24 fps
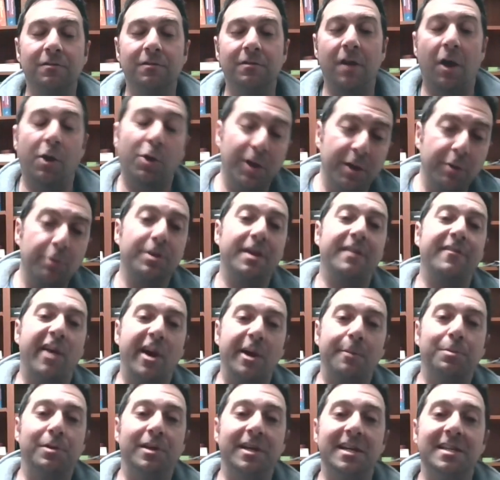Not only were they
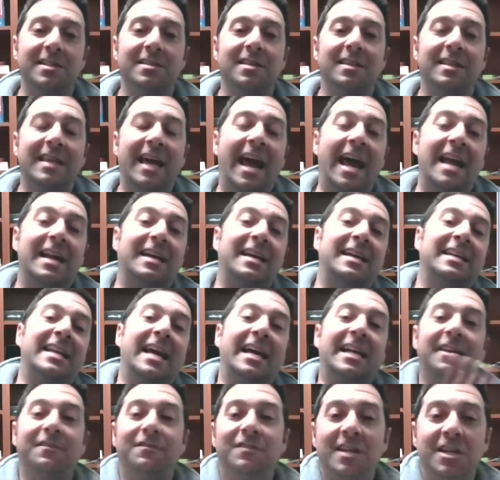very pleased, they had a
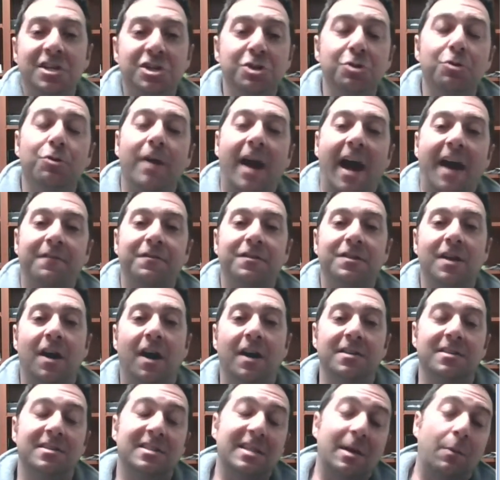connective tissue graft
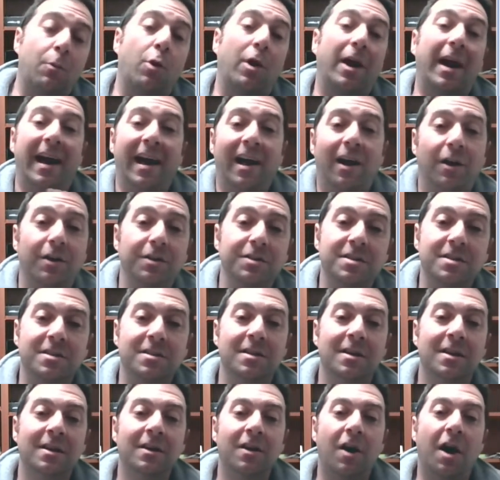done somewhere
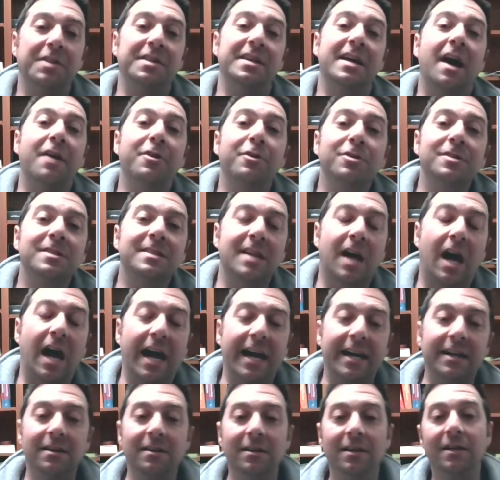else on the other
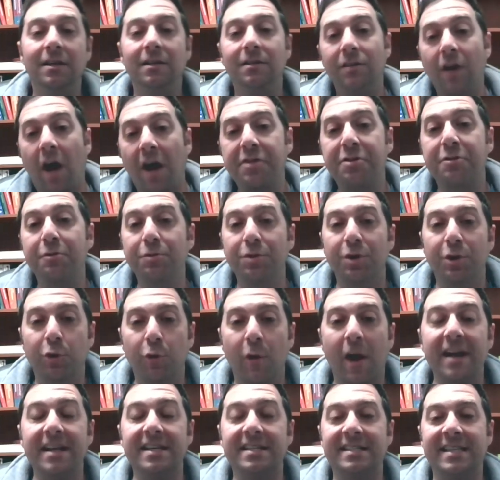side, not through the
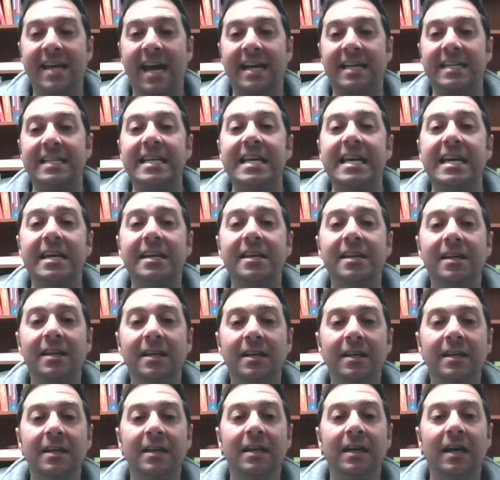greatest technique.
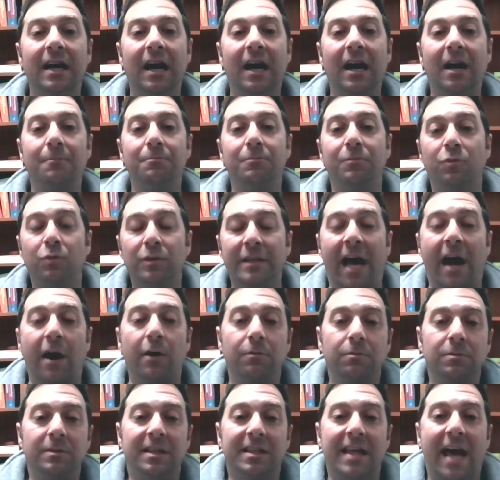
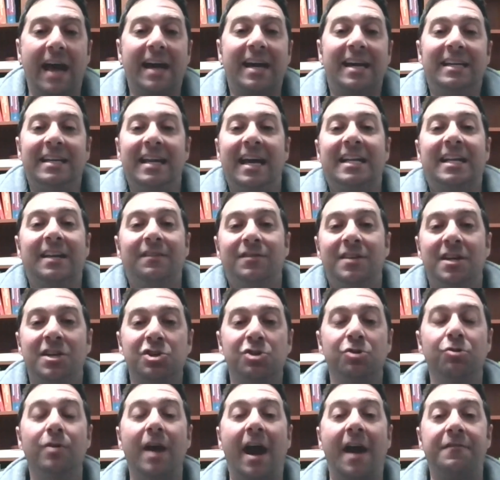Now, did that connective
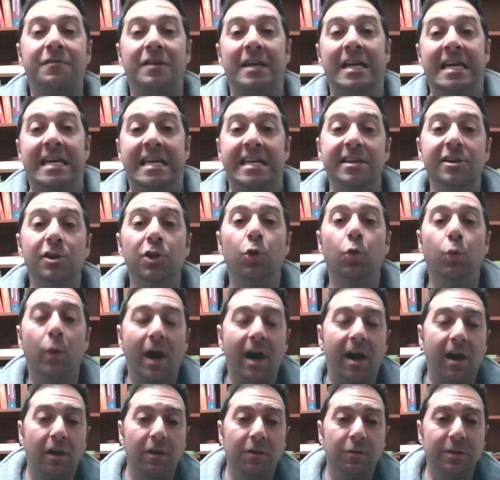tissue graft heal
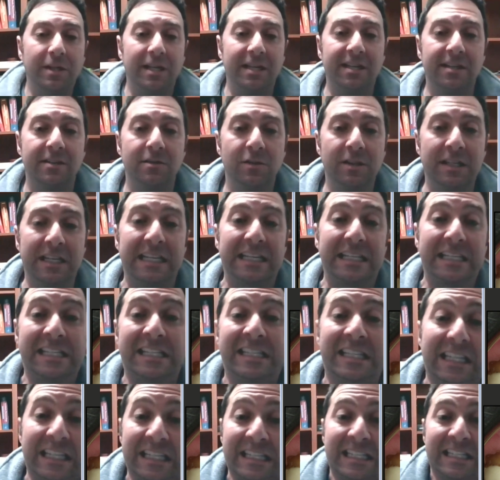well? Did it
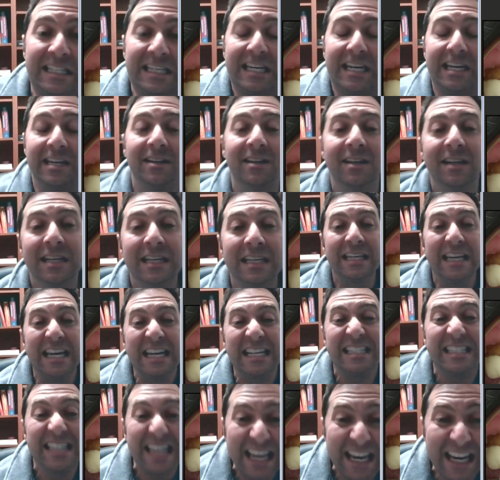succeed?
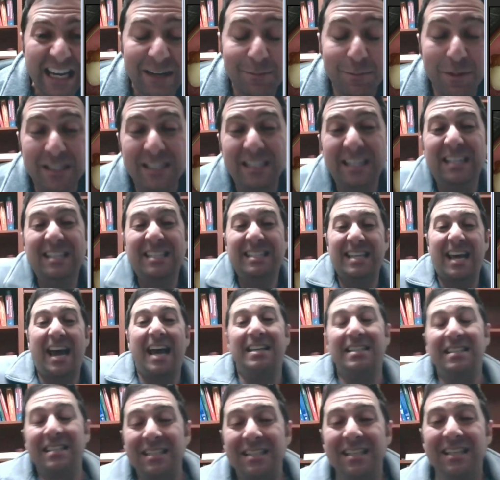It did, but
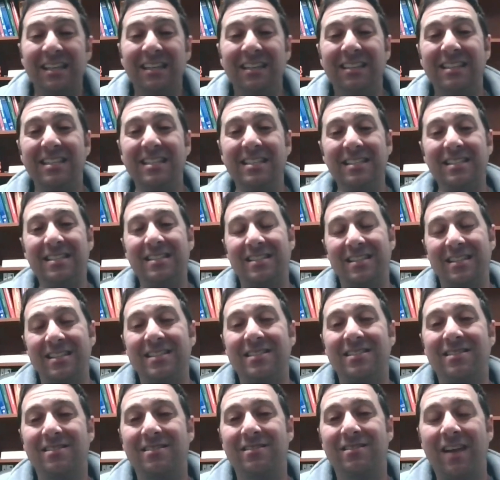success
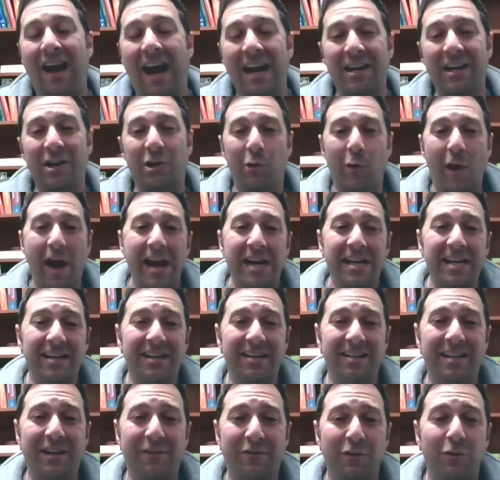is kind of graded
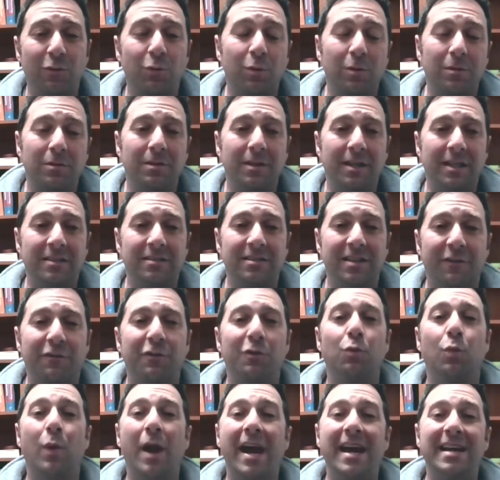in
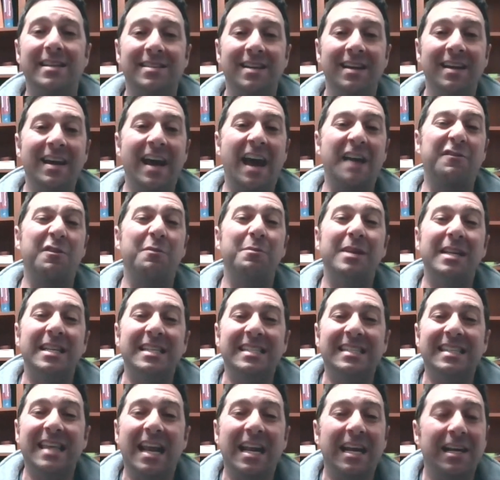different ways. And from an
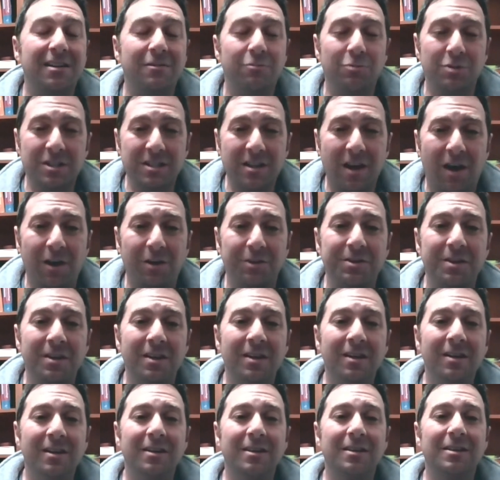aesthetic result,
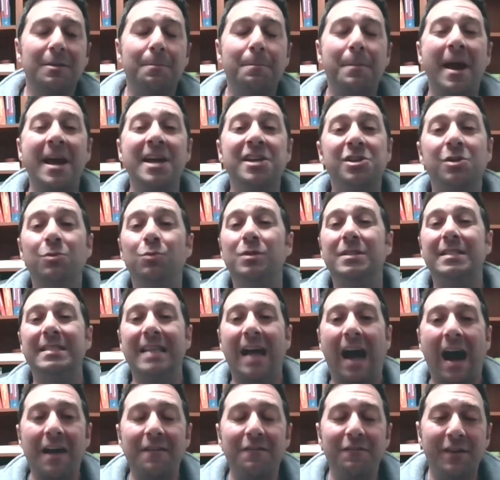the patient was
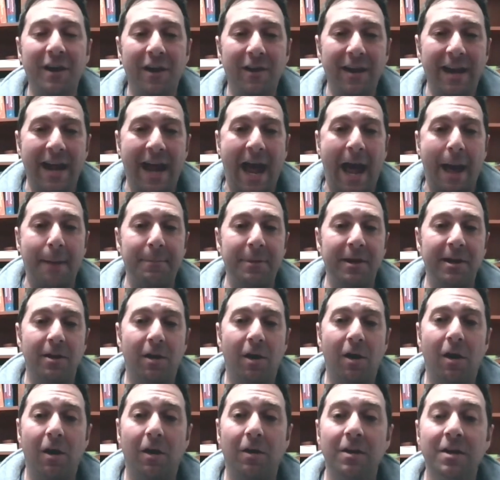not very happy at
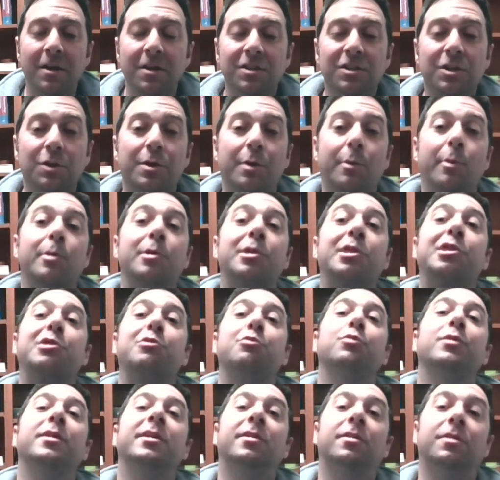all. So they were
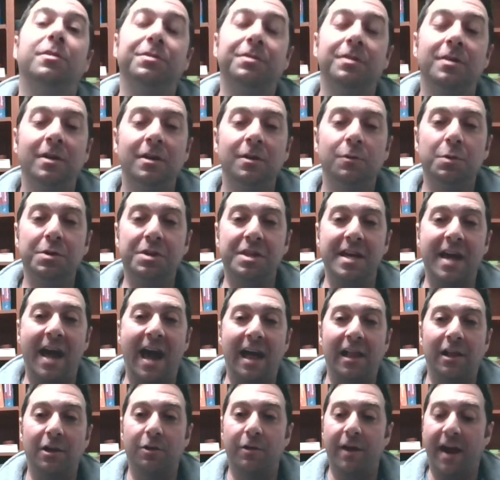thrilled with the
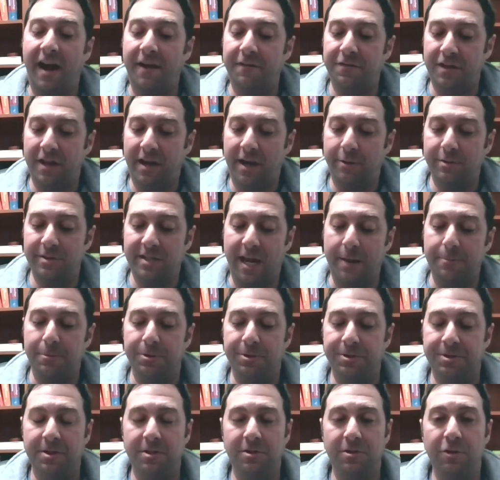allograft that I was
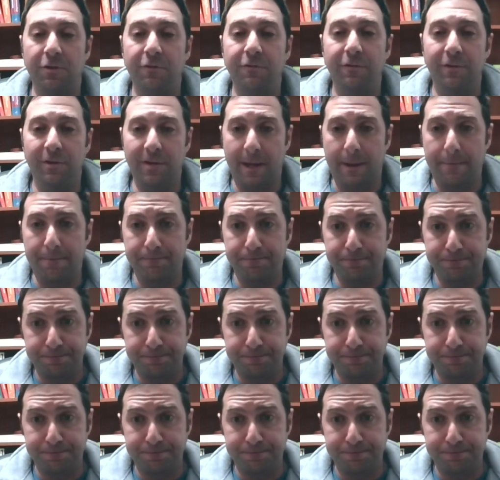able to do for them.